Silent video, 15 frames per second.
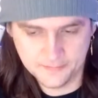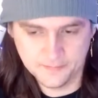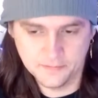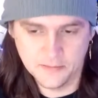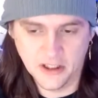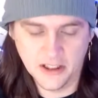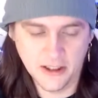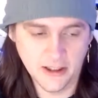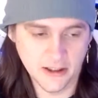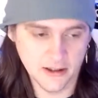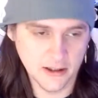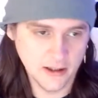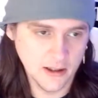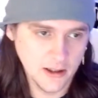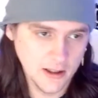But
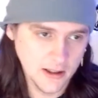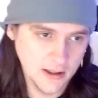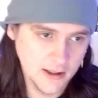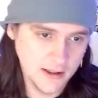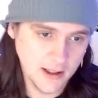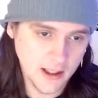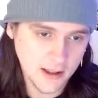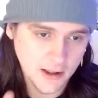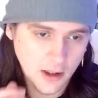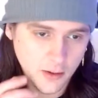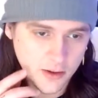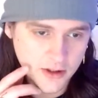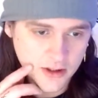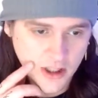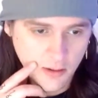look, a lot of
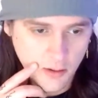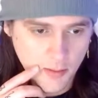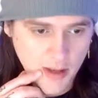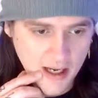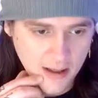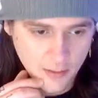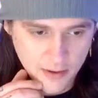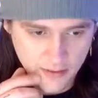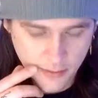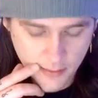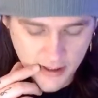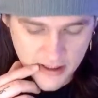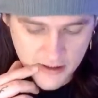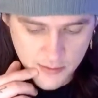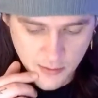loanies coming back. We have a
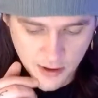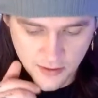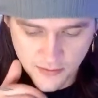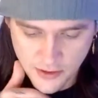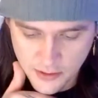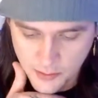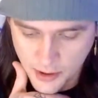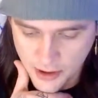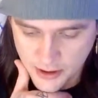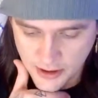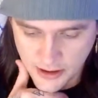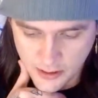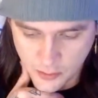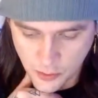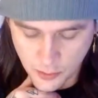match tomorrow versus
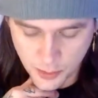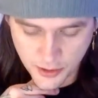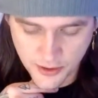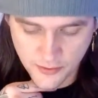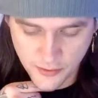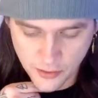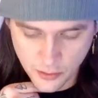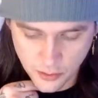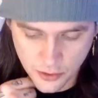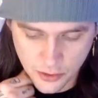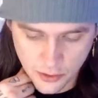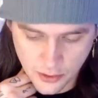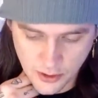Burnley. We'll preview. We'll do a